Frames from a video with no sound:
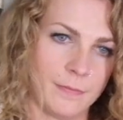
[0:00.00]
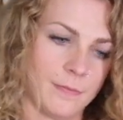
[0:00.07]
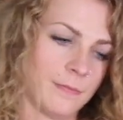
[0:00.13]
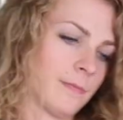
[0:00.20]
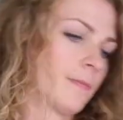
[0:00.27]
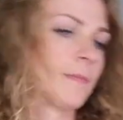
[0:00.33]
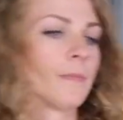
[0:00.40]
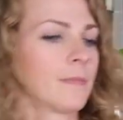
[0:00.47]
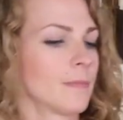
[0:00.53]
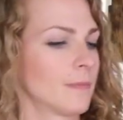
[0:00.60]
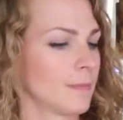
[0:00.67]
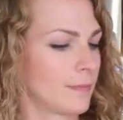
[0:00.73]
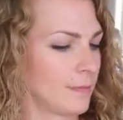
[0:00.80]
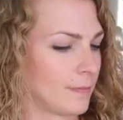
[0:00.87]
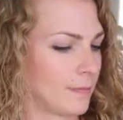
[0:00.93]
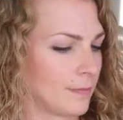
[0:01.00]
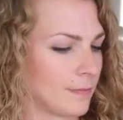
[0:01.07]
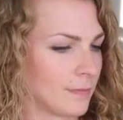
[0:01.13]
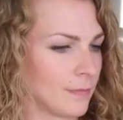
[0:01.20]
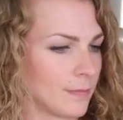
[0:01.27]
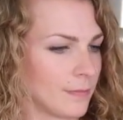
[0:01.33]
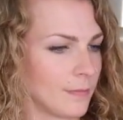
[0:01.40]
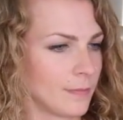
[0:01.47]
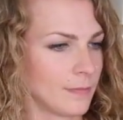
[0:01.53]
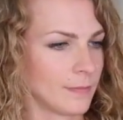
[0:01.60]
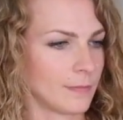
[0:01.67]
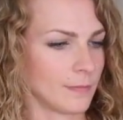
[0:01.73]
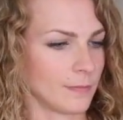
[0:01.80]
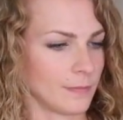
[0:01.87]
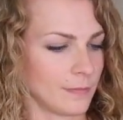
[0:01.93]

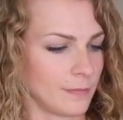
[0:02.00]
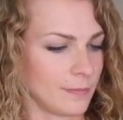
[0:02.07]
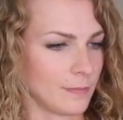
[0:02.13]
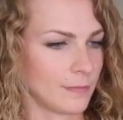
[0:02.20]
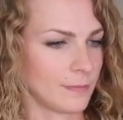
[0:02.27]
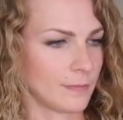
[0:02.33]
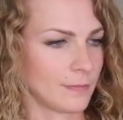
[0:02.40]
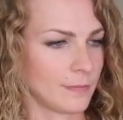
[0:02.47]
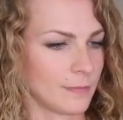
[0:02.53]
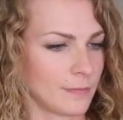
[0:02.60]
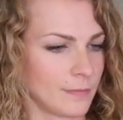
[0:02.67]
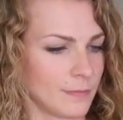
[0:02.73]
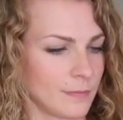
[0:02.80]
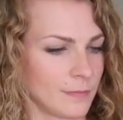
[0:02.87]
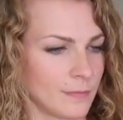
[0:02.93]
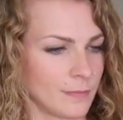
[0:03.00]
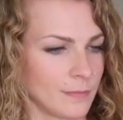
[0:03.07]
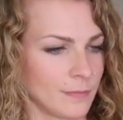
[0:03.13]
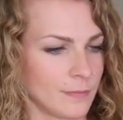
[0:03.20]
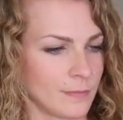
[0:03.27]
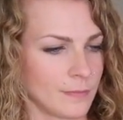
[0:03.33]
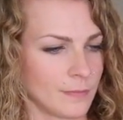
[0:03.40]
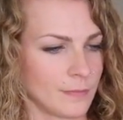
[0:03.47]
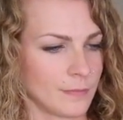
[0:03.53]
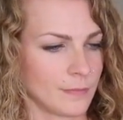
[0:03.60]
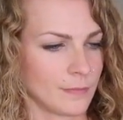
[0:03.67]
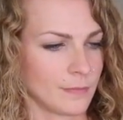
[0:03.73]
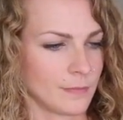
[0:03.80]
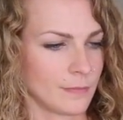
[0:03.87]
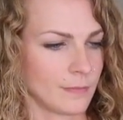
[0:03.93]

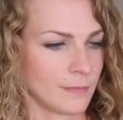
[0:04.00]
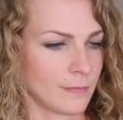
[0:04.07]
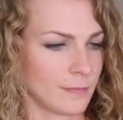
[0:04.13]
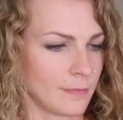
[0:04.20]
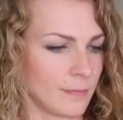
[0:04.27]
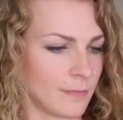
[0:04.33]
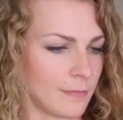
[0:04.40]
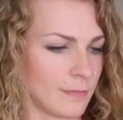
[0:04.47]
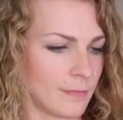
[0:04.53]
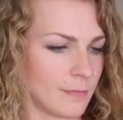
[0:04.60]
(not speaking)